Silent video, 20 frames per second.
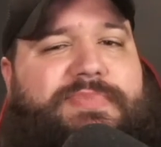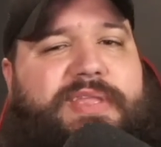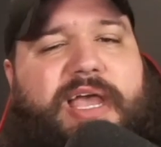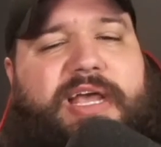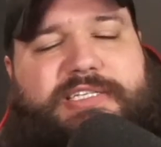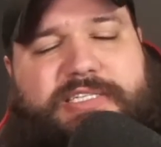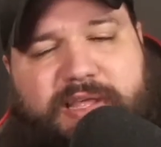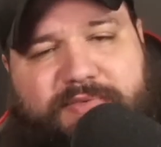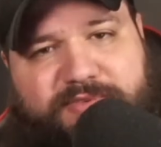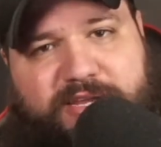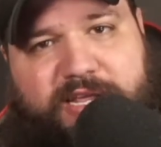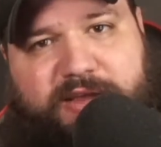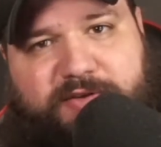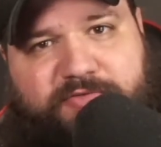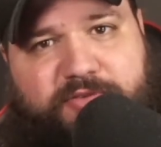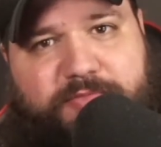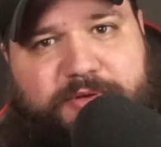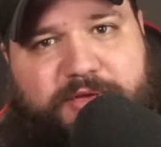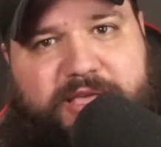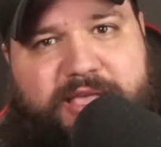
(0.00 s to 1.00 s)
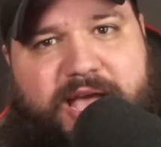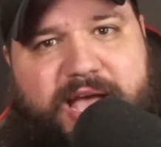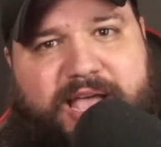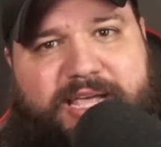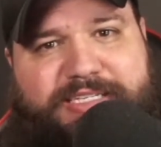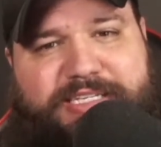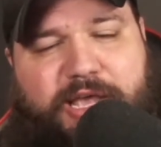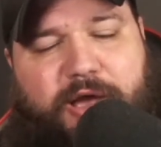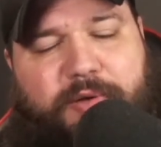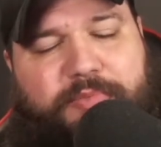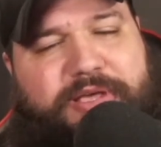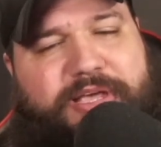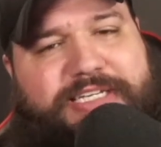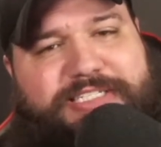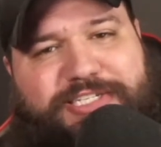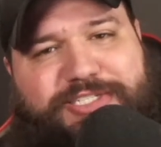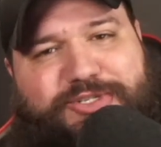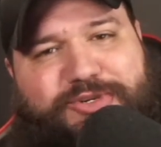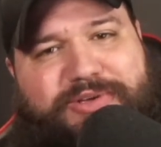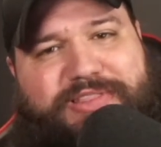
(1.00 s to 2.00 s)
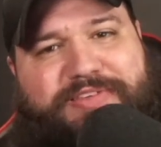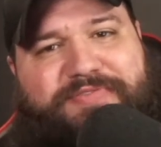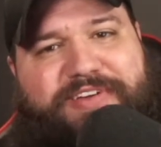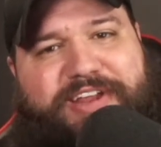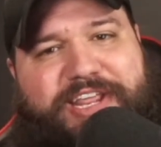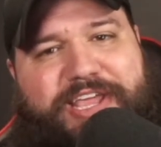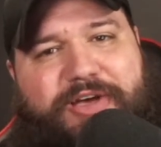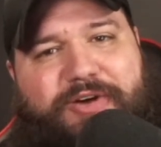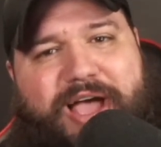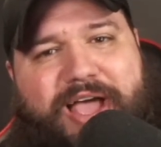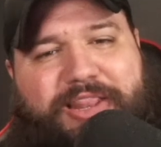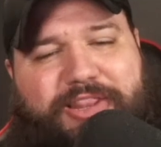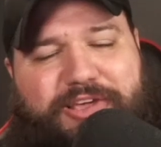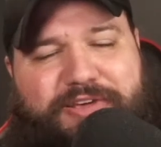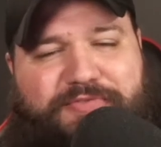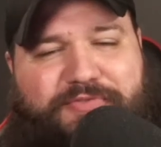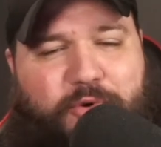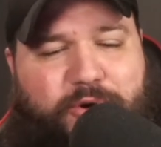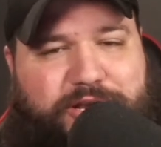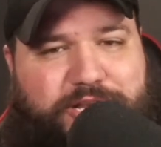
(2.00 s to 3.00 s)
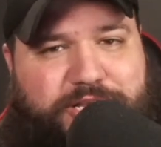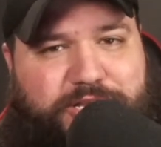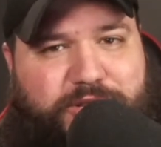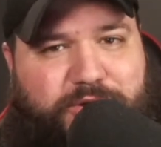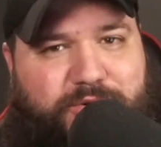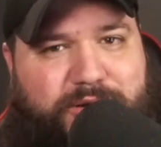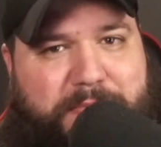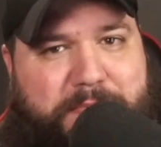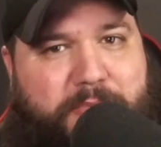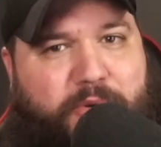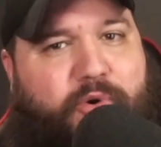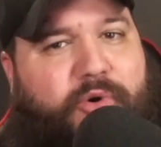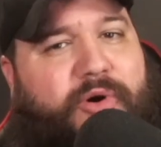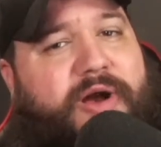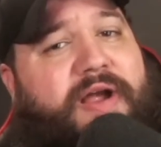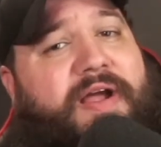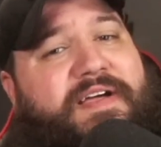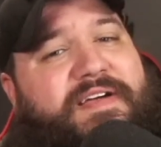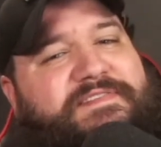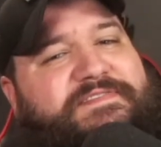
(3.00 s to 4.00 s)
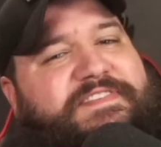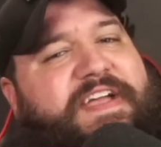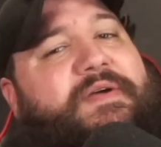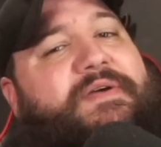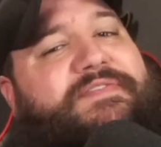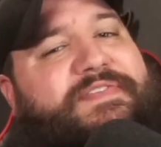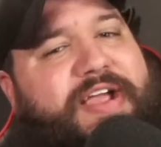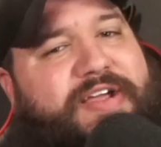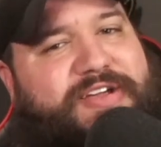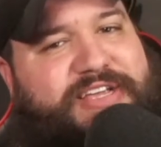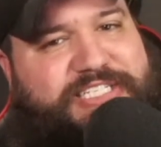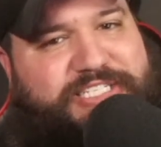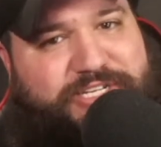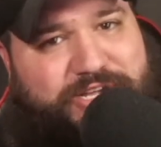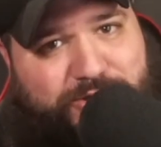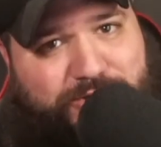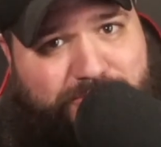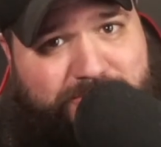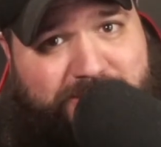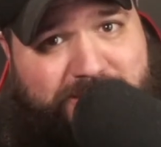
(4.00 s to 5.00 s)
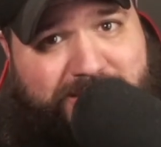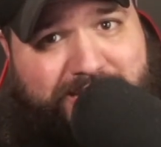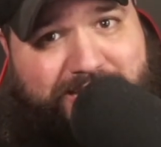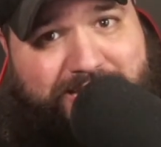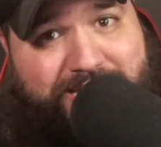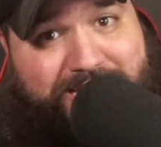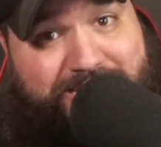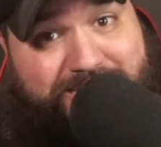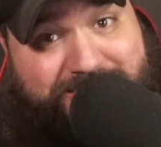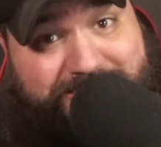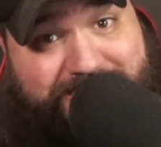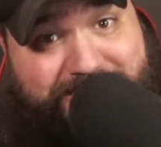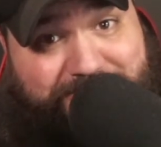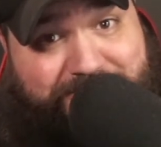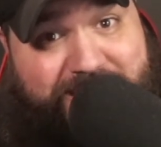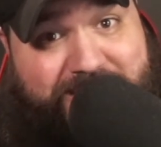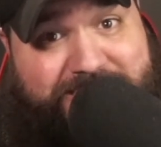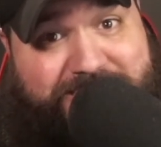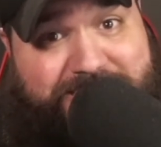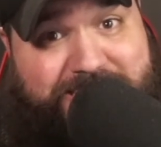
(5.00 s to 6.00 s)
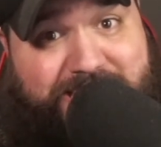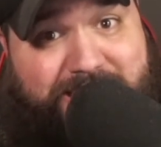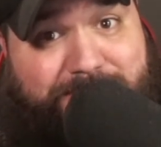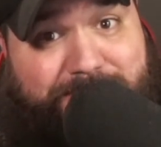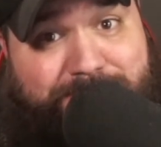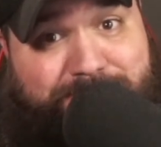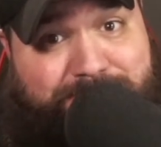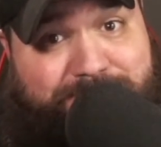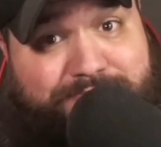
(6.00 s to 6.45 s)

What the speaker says: I just love to hear from you guys. I hope you guys enjoyed the video. I look forward to doing more very, very soon. And until next time,